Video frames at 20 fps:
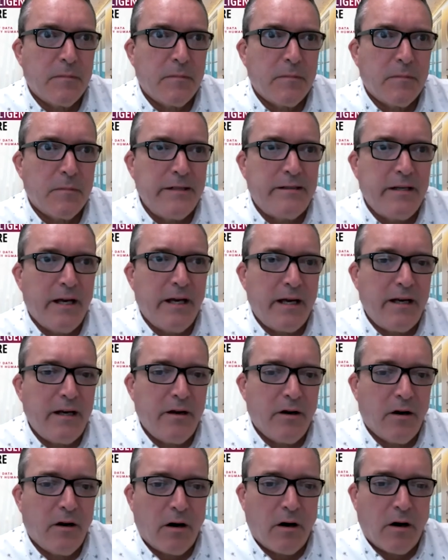
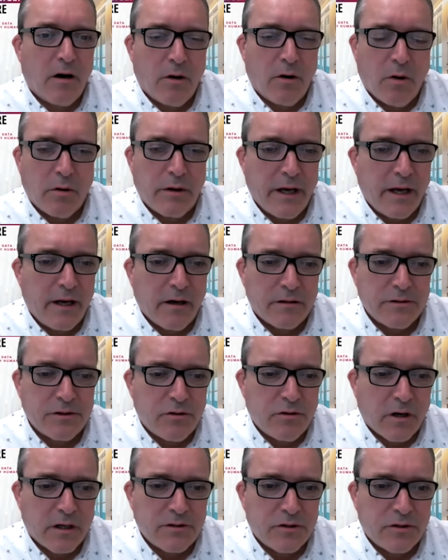maintaining our OKR
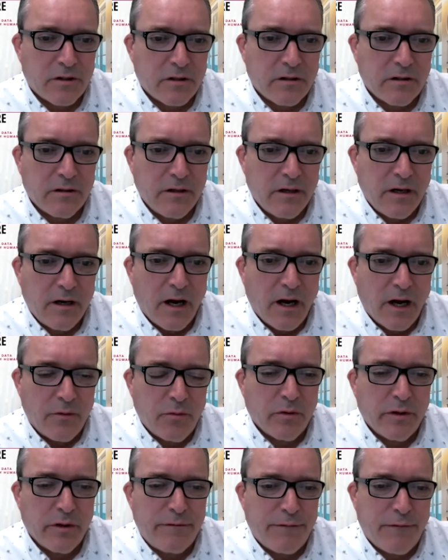structure and
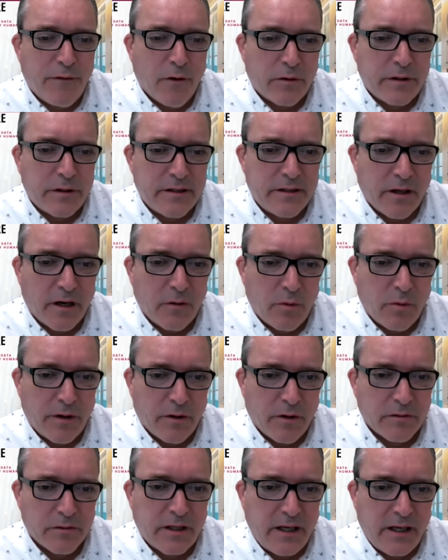really focusing on what
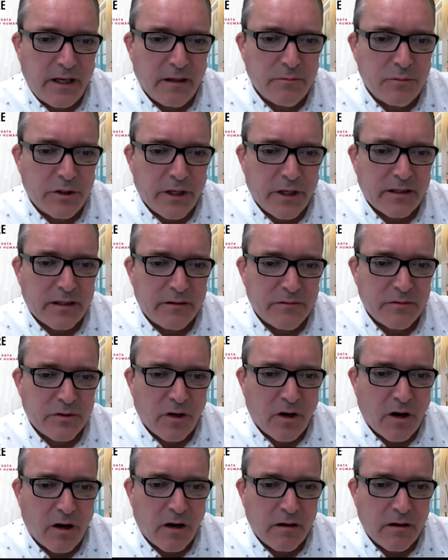those key objectives
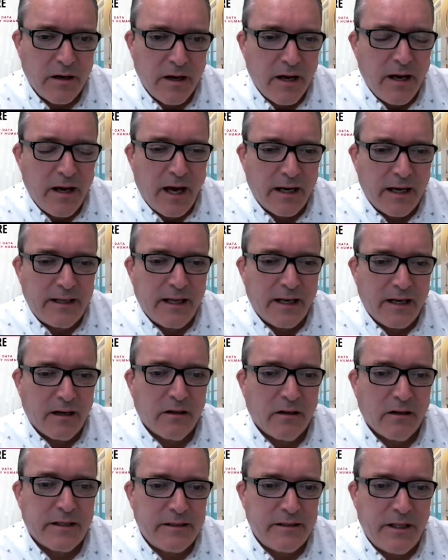are. And again,
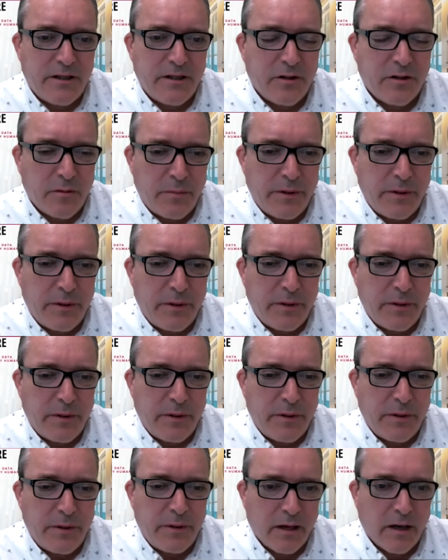it'll continue to be
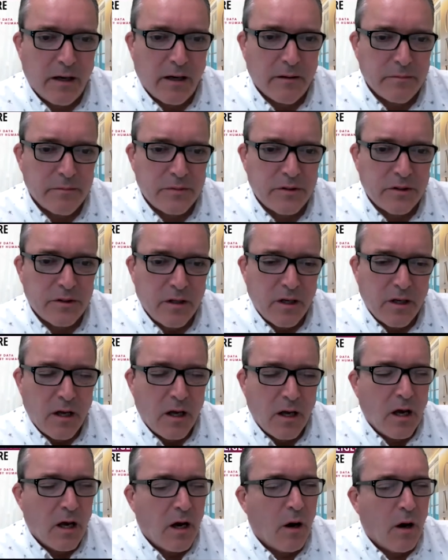career outcomes,
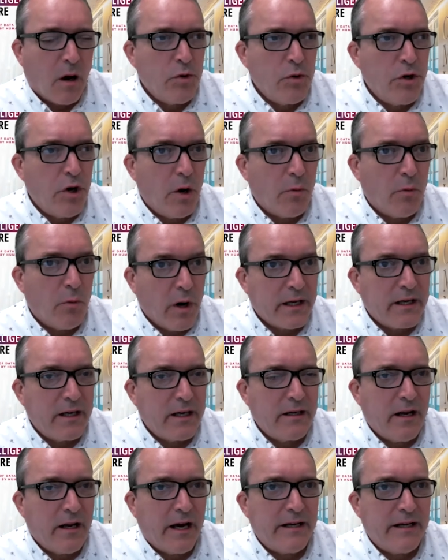
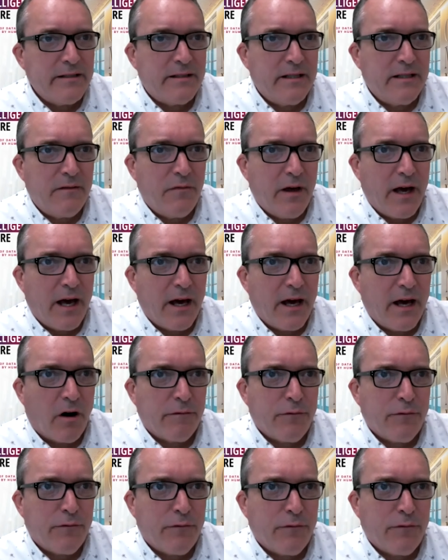recognizing that our
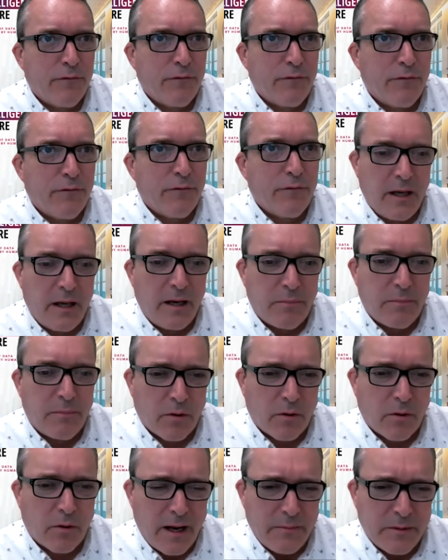full-time MBA
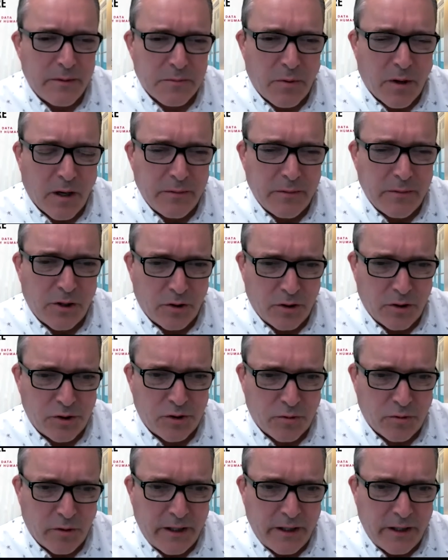program is probably going to
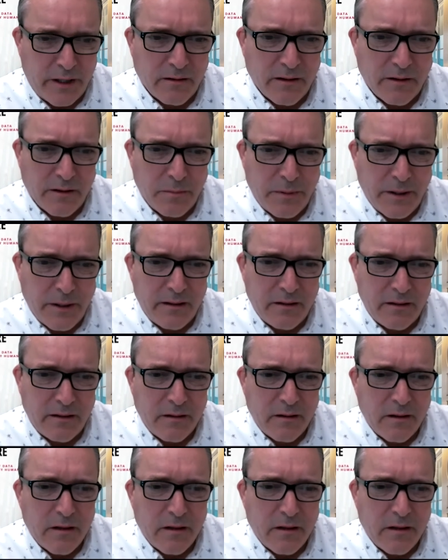shrink a little bit